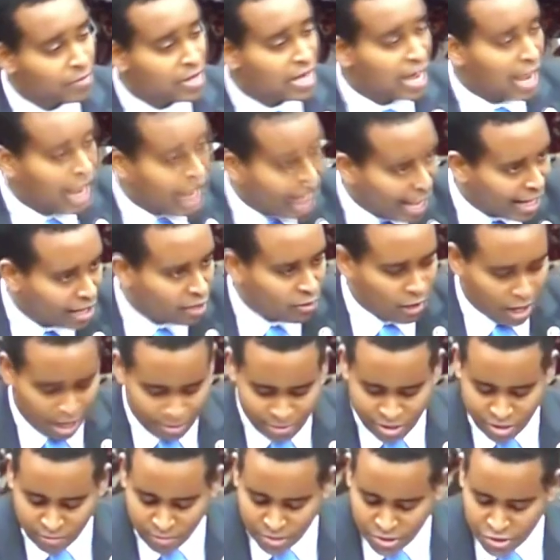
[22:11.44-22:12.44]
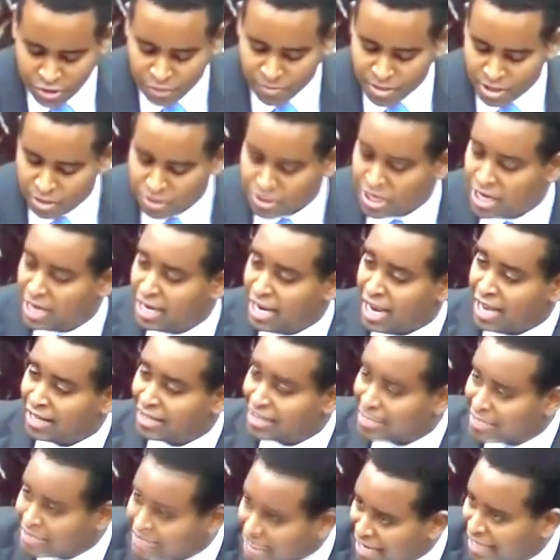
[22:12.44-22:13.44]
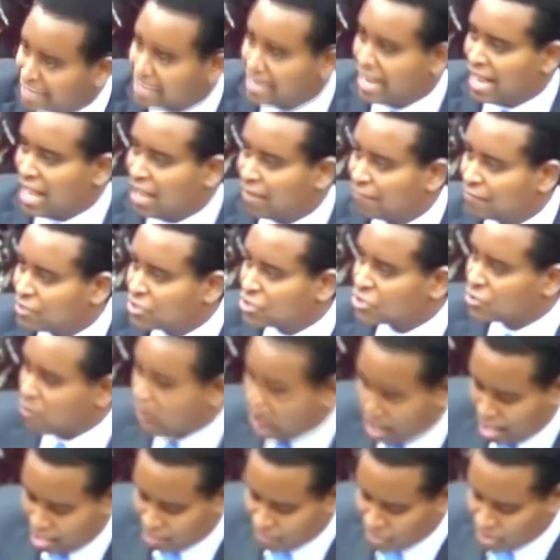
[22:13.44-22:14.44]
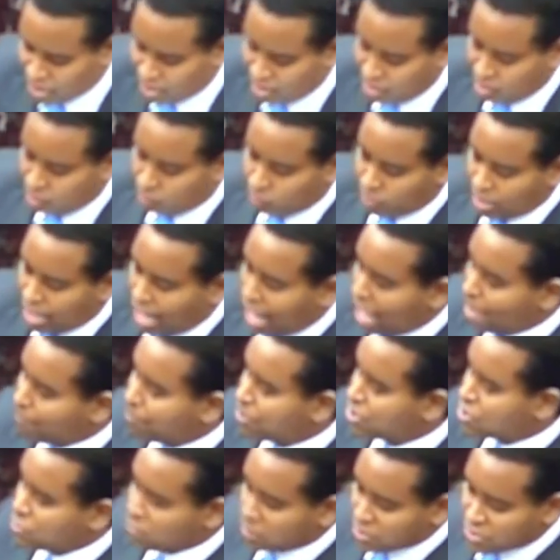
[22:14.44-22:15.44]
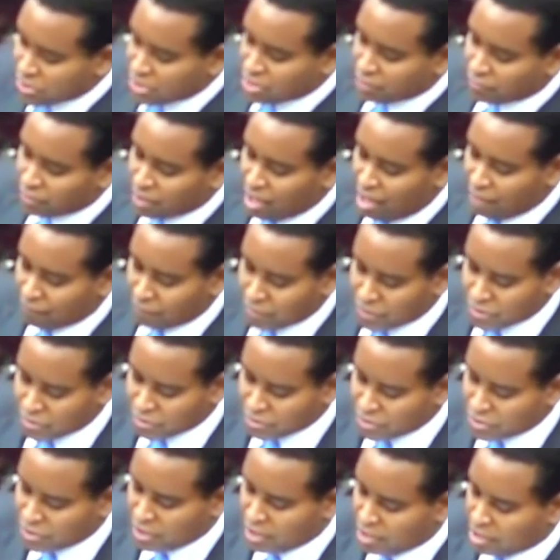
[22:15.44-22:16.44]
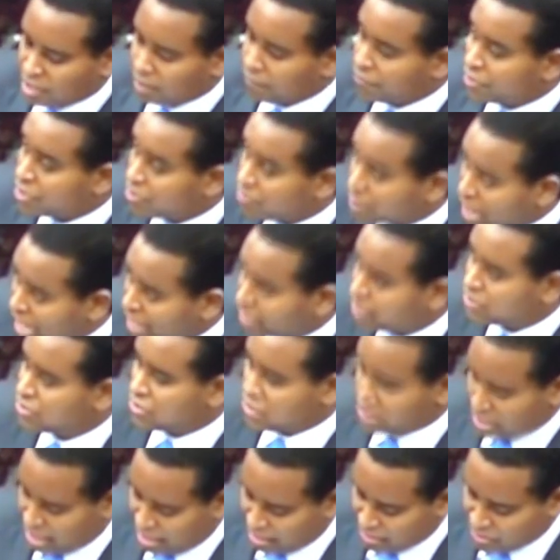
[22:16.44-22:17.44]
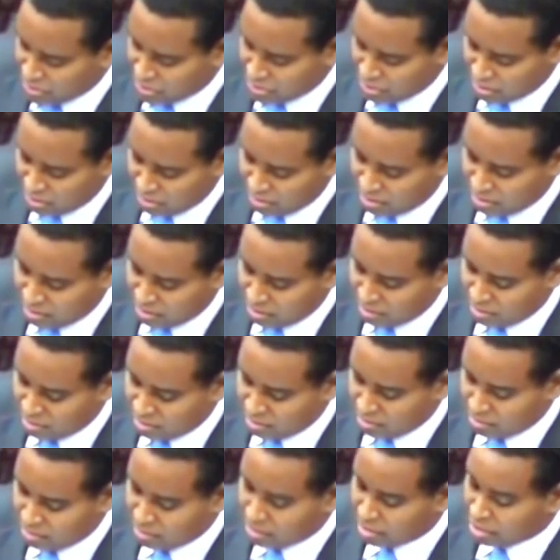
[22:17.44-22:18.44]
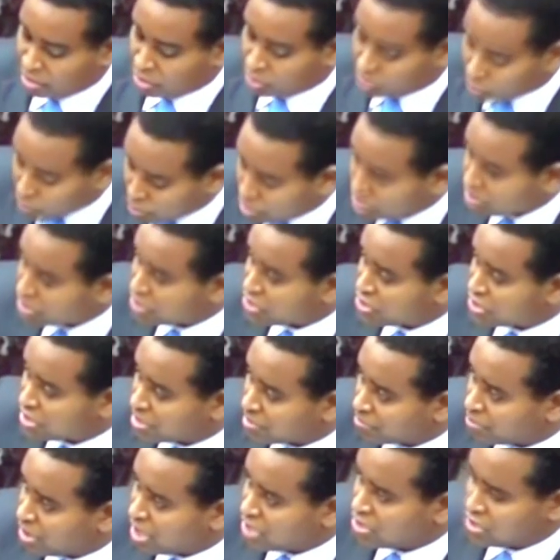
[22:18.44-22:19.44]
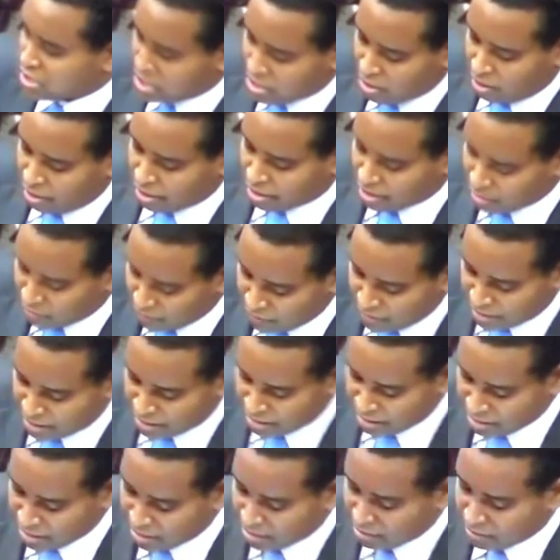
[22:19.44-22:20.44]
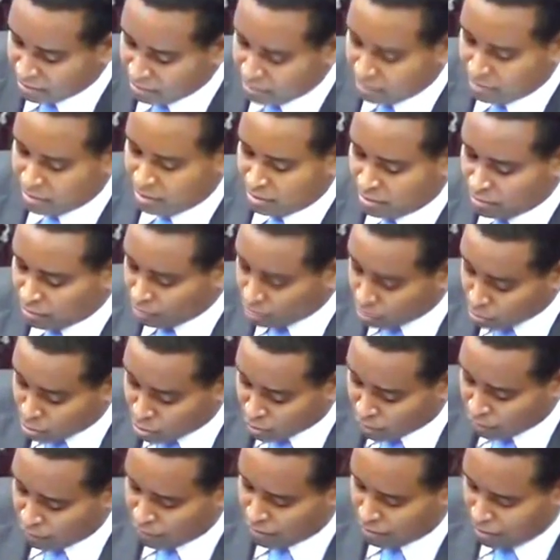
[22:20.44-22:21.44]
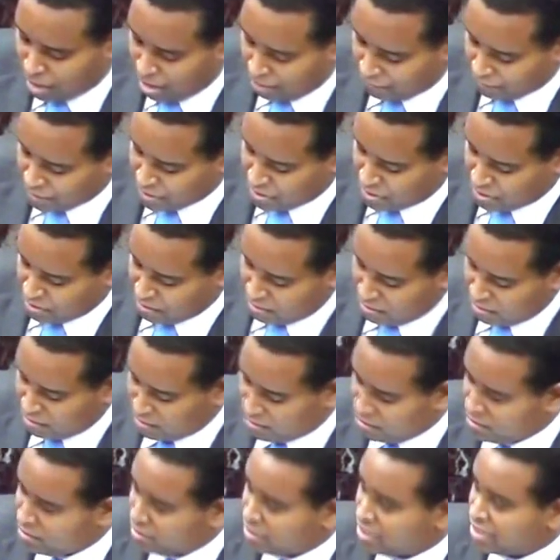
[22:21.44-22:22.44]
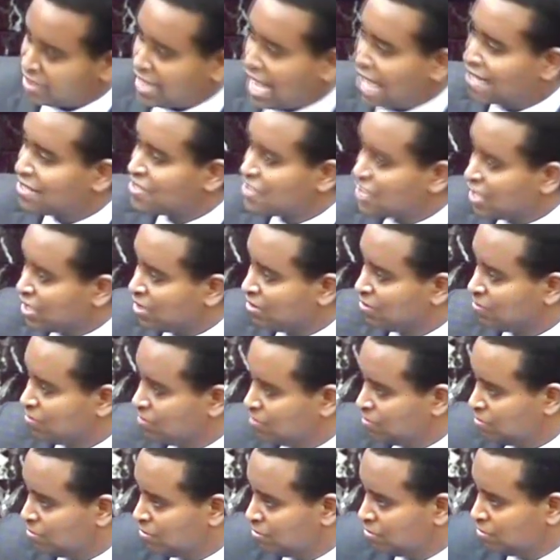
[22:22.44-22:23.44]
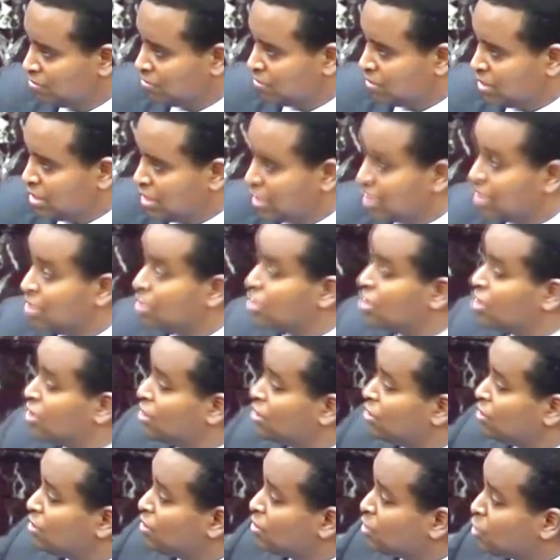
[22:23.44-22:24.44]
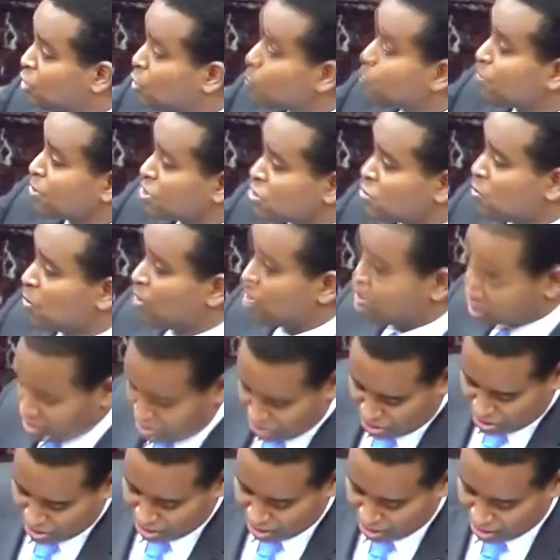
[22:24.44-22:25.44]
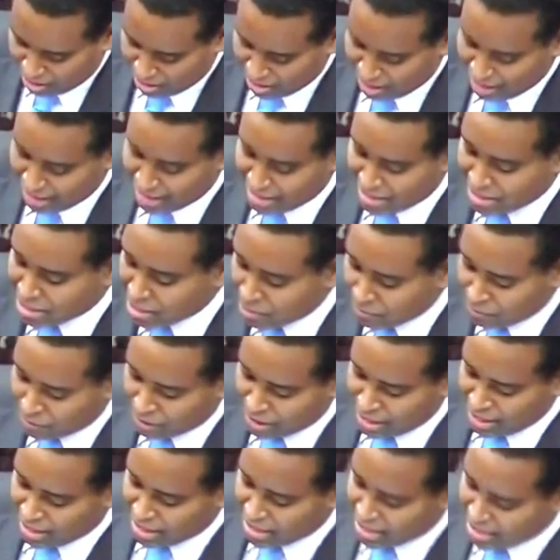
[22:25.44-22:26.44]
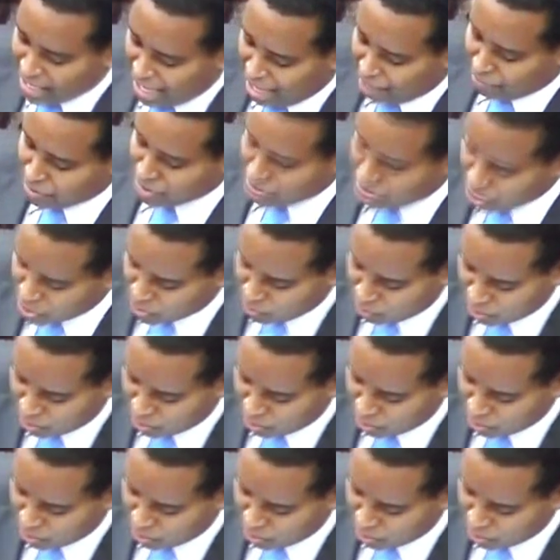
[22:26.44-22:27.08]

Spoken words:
high crimes and misdemeanors. And the second half describes what happens when civil officers of the United States, including the sitting president, are convicted. Removal from office. That's it. In Cooper's words, it simply establishes what is